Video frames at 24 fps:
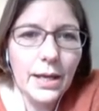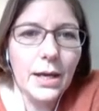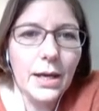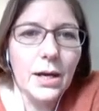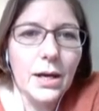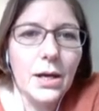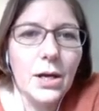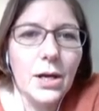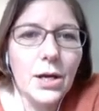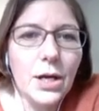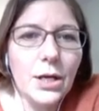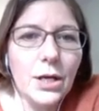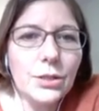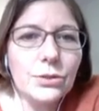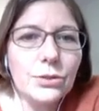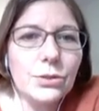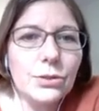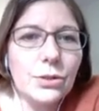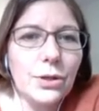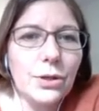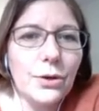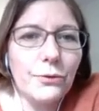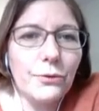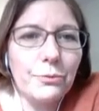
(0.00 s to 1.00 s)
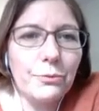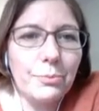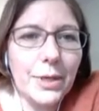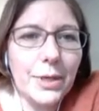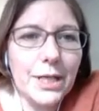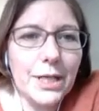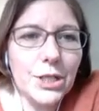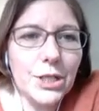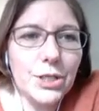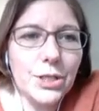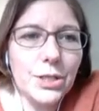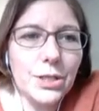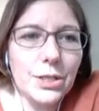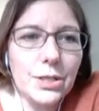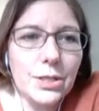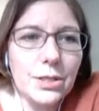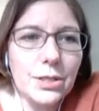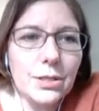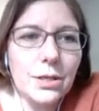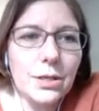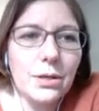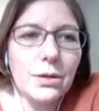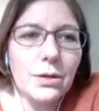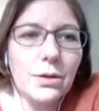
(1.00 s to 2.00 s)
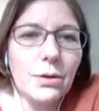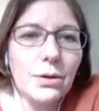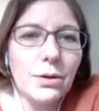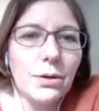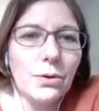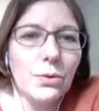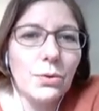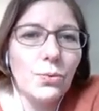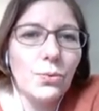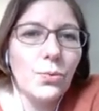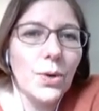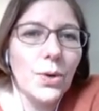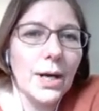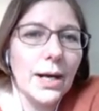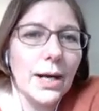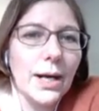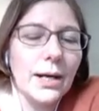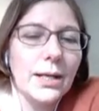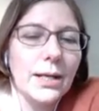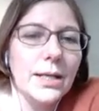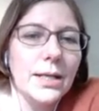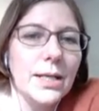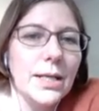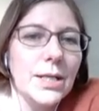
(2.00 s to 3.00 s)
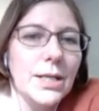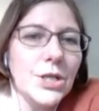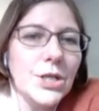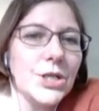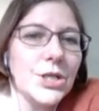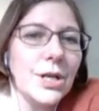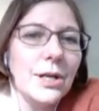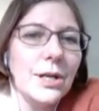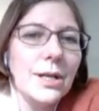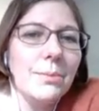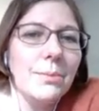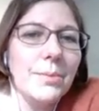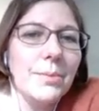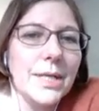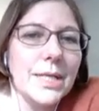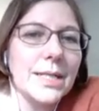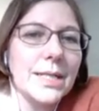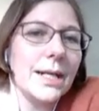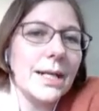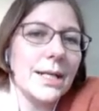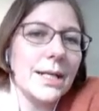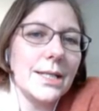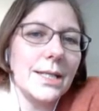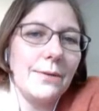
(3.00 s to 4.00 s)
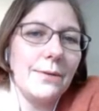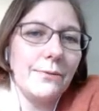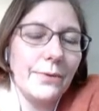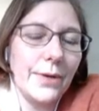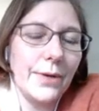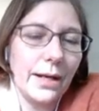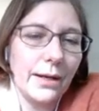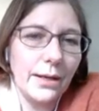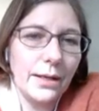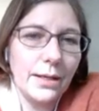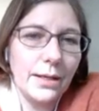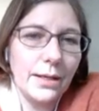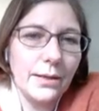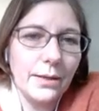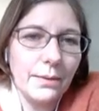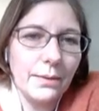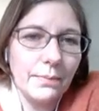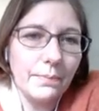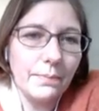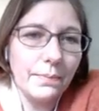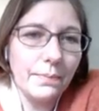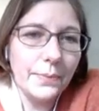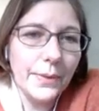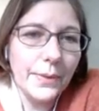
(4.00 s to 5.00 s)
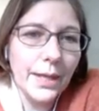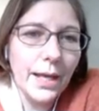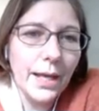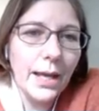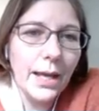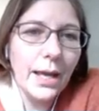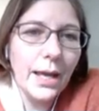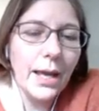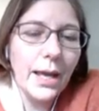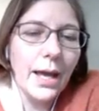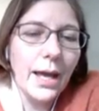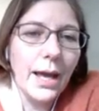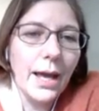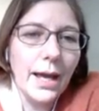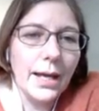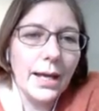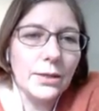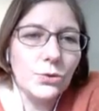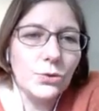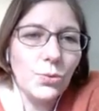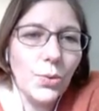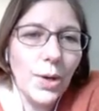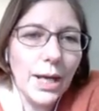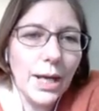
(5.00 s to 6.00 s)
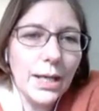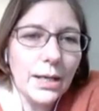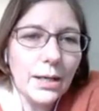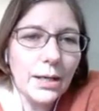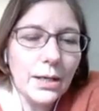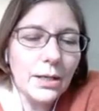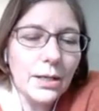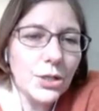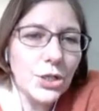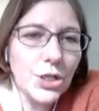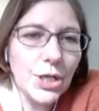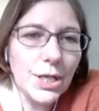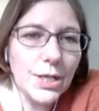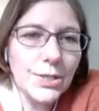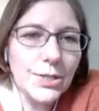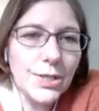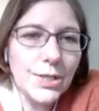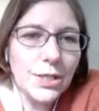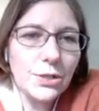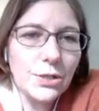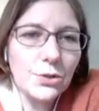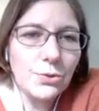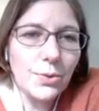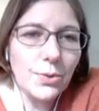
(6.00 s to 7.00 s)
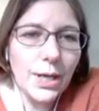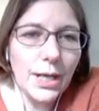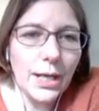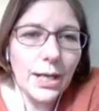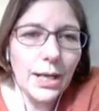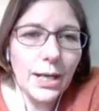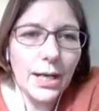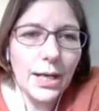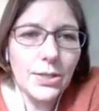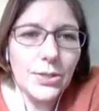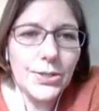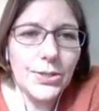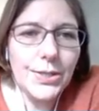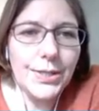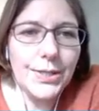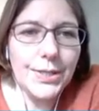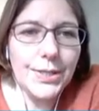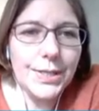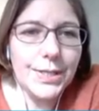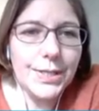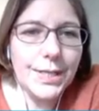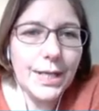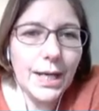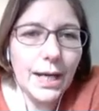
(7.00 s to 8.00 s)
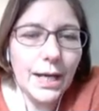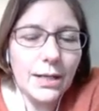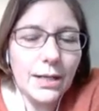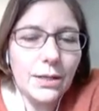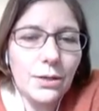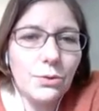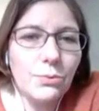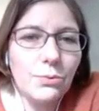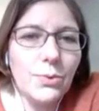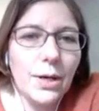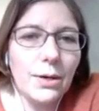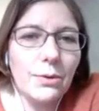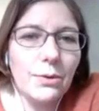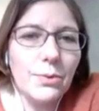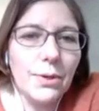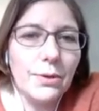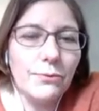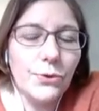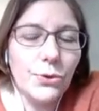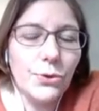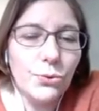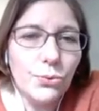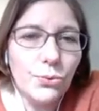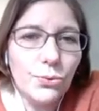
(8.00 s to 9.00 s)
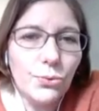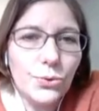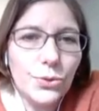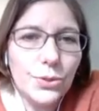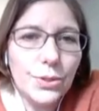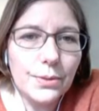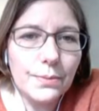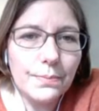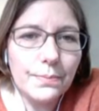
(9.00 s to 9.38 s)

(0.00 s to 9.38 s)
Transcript: a lot of patients were initially misclassified. And when chest X-ray and CT scan were reviewed,